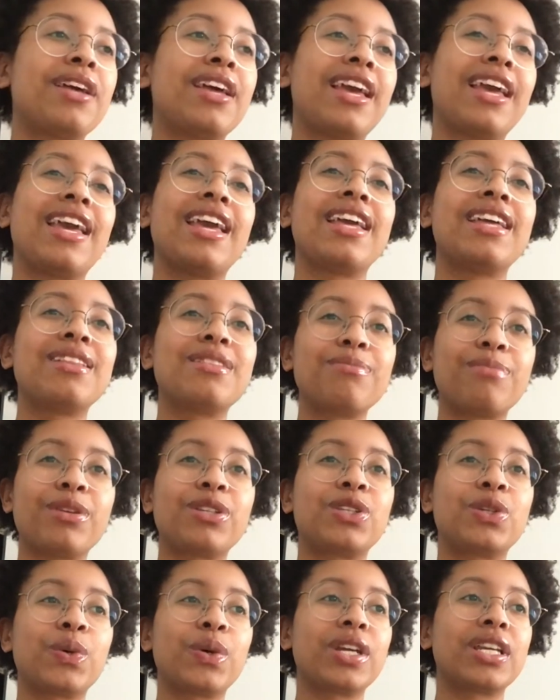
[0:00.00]
in
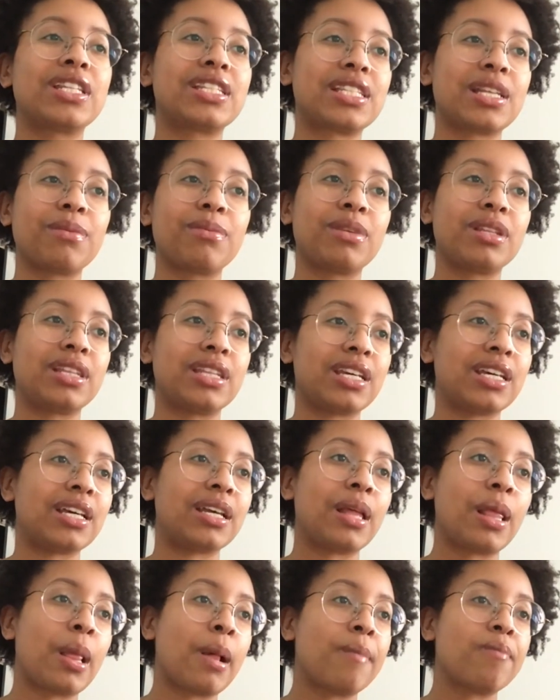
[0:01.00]
between some of
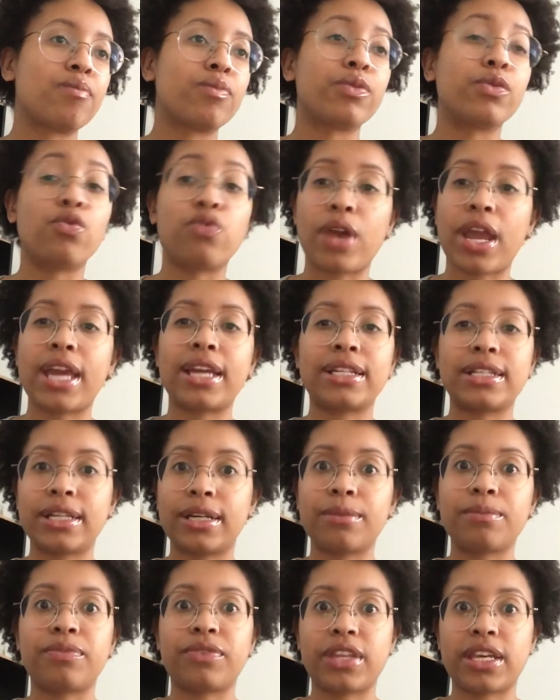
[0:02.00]
the
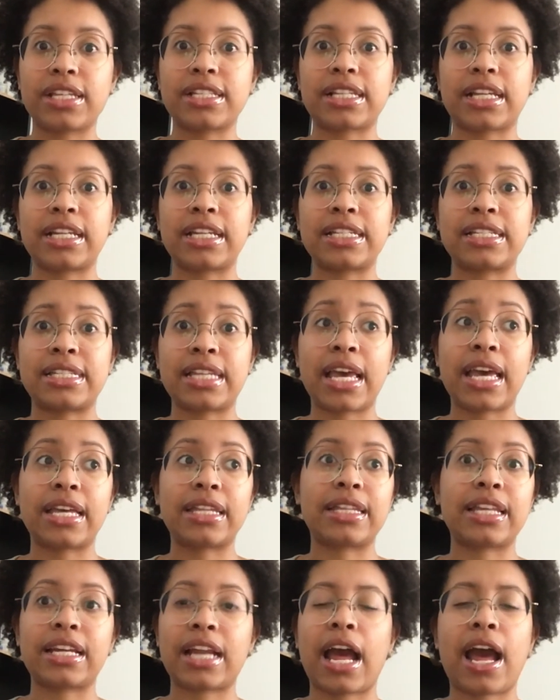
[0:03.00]
random things that he
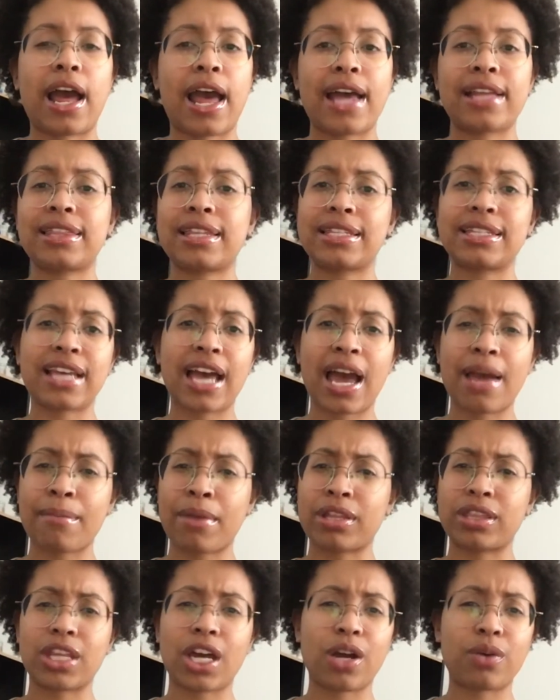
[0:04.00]
said that at the time
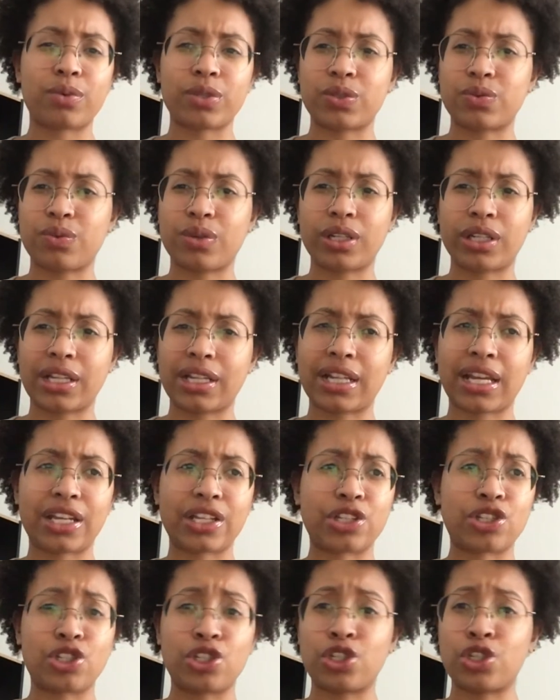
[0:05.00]
I thought was really
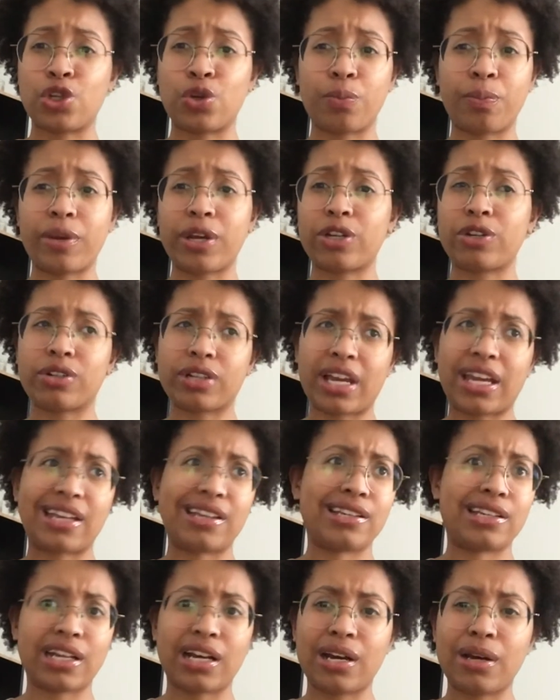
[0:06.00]
like stupid or
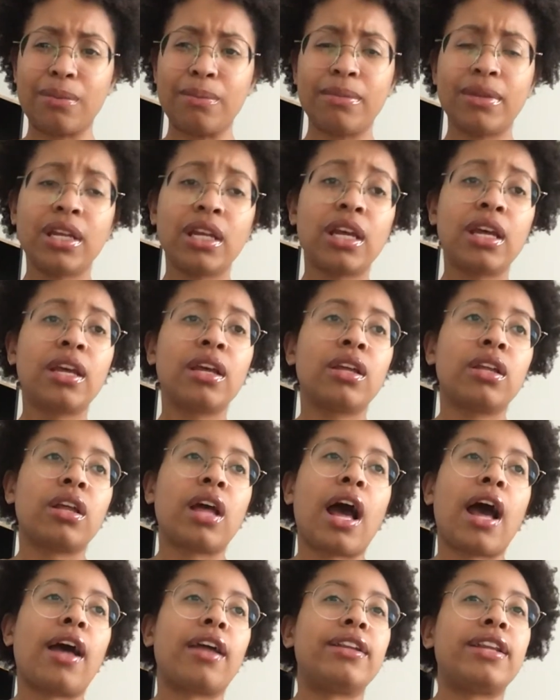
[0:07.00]
like dumb,
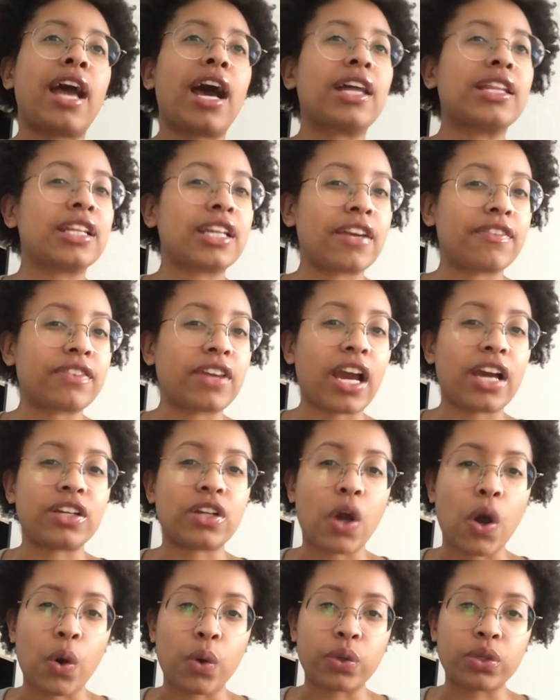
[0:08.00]
now that I've
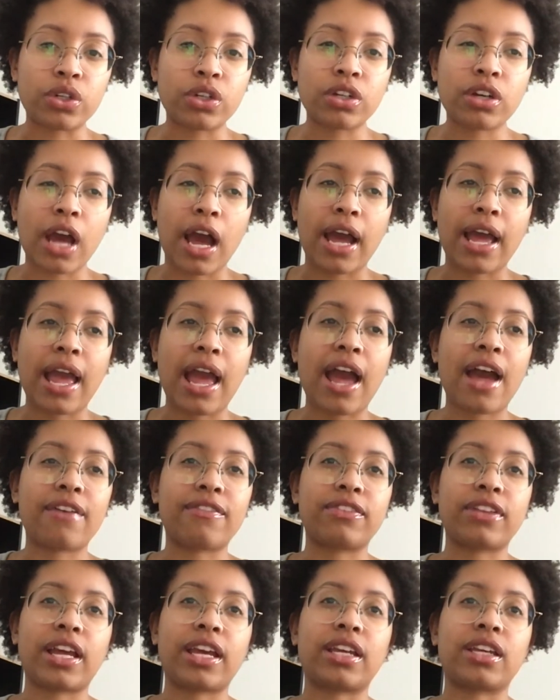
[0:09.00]
gotten older, I
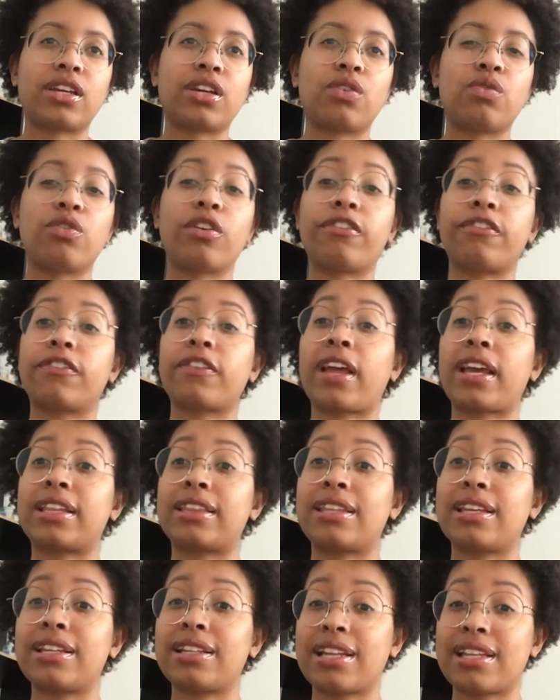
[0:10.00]
have like
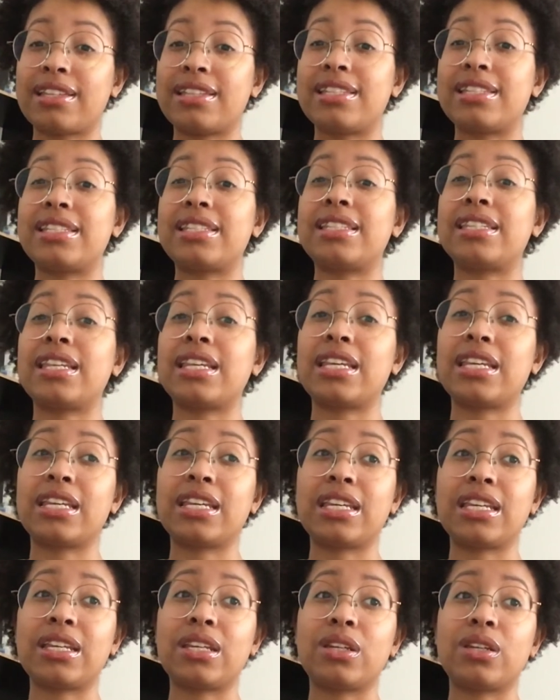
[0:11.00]
reflected and
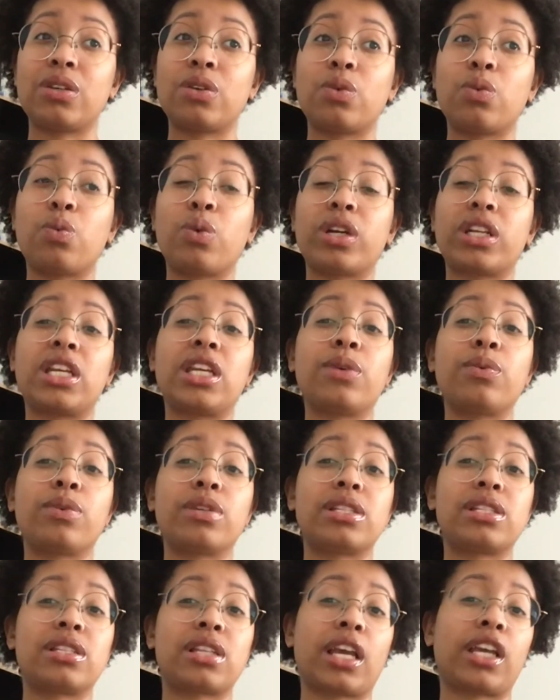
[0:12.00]
see what he
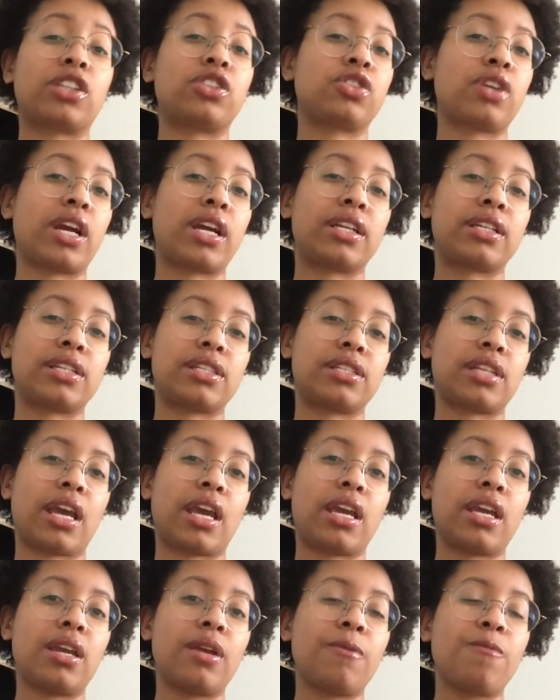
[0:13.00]
was like trying to
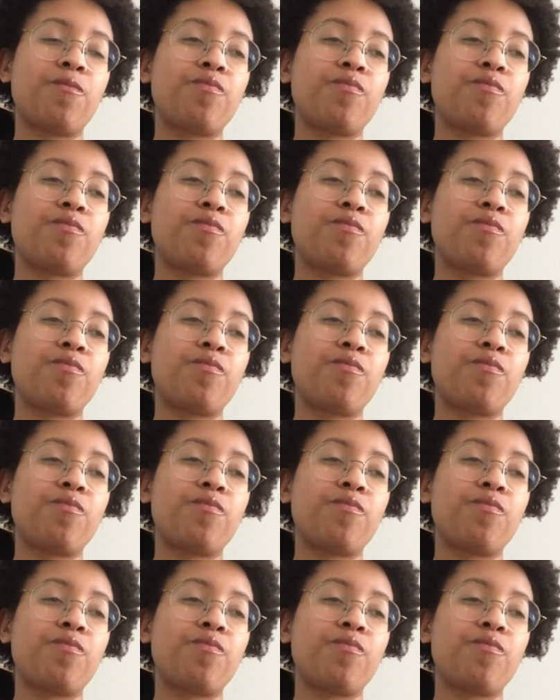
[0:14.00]
say.